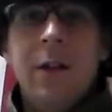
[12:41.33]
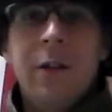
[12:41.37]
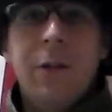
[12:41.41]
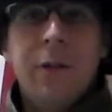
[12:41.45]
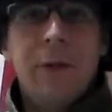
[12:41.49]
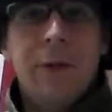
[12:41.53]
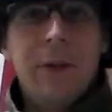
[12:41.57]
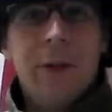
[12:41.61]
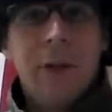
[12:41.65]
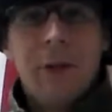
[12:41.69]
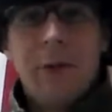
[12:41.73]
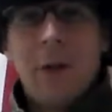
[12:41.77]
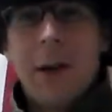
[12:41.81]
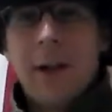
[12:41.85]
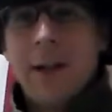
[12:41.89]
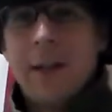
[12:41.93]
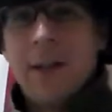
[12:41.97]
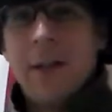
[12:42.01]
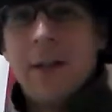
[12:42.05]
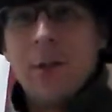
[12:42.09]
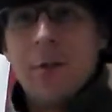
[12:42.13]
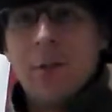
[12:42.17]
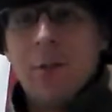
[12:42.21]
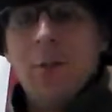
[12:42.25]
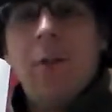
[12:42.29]
the real
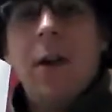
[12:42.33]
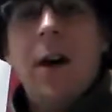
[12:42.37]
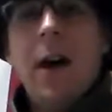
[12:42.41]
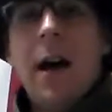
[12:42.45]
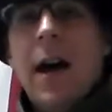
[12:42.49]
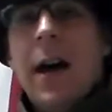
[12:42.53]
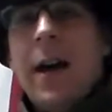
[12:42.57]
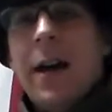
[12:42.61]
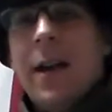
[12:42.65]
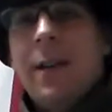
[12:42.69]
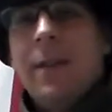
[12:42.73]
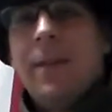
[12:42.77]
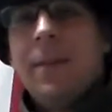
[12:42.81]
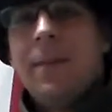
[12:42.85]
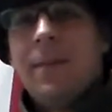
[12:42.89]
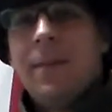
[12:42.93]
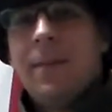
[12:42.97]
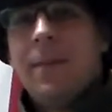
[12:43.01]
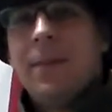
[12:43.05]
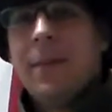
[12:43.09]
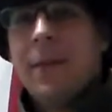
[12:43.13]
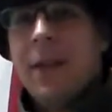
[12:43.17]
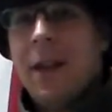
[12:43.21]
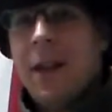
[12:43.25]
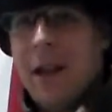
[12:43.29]
question is why.
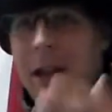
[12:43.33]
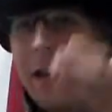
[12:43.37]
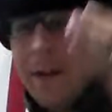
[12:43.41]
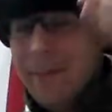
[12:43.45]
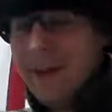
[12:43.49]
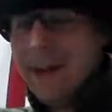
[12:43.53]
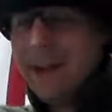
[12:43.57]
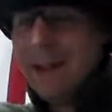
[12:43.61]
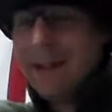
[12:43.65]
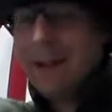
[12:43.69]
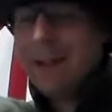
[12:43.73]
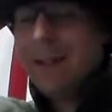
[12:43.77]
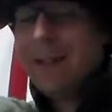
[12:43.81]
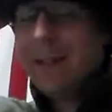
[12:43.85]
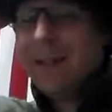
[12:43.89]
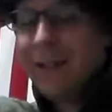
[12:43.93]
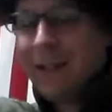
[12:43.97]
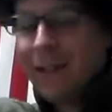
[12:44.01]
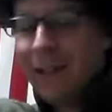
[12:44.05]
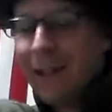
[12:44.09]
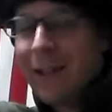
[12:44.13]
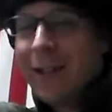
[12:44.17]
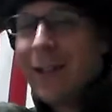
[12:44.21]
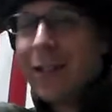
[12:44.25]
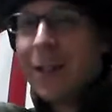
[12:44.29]
I mean,
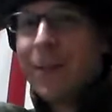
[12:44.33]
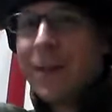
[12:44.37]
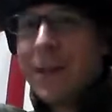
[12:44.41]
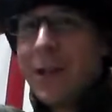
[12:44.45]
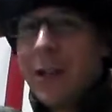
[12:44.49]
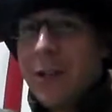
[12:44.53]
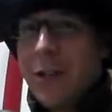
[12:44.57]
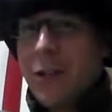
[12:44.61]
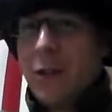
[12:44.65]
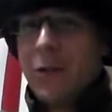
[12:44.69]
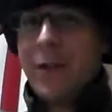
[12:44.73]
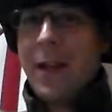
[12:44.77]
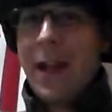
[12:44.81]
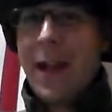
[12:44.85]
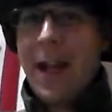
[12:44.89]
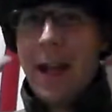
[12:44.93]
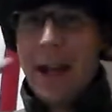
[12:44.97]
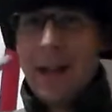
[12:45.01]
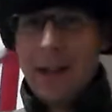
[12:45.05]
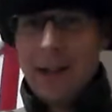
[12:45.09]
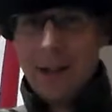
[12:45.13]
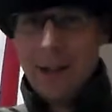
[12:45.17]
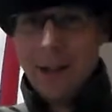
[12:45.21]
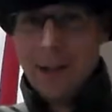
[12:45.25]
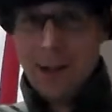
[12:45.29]
just because you
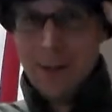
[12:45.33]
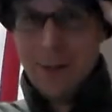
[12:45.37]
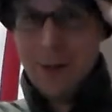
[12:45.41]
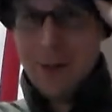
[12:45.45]
can doesn't